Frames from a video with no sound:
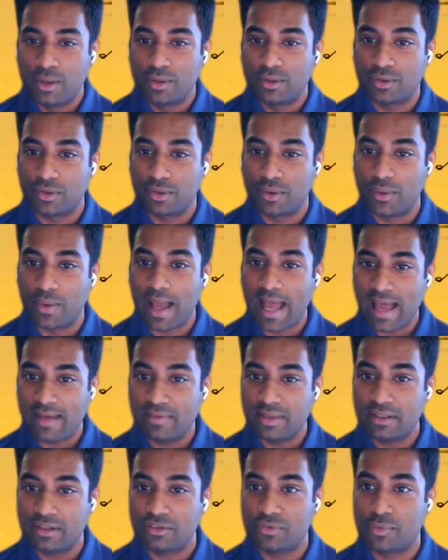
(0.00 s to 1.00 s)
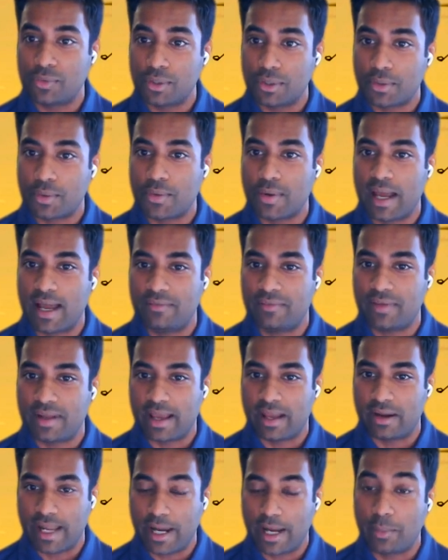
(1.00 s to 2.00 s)
So having this rotorcraft
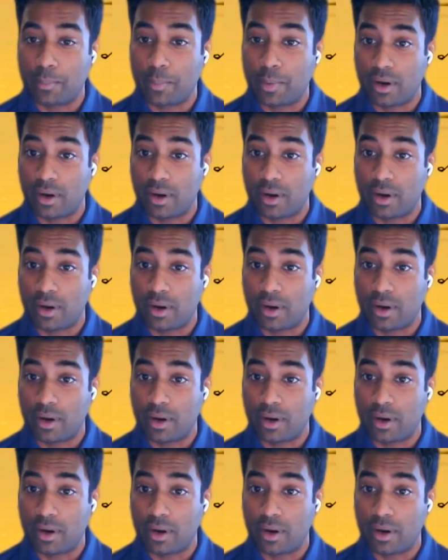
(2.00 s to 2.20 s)
at our